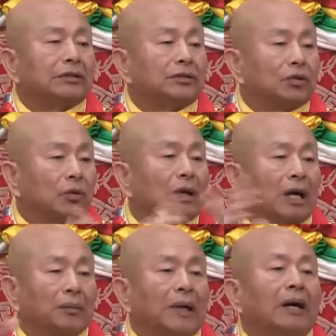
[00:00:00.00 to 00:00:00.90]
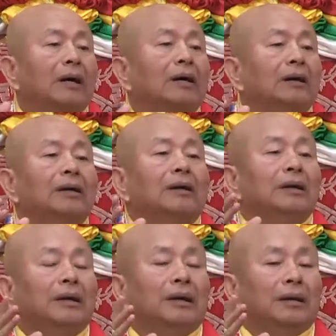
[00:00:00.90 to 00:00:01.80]
practice, but
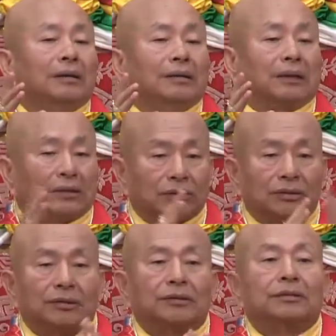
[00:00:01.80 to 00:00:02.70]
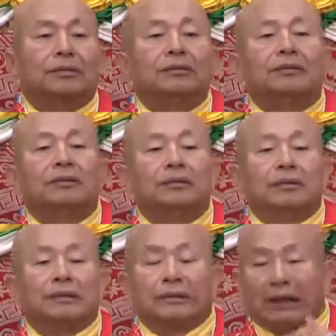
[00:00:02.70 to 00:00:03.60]
also for the single body practice.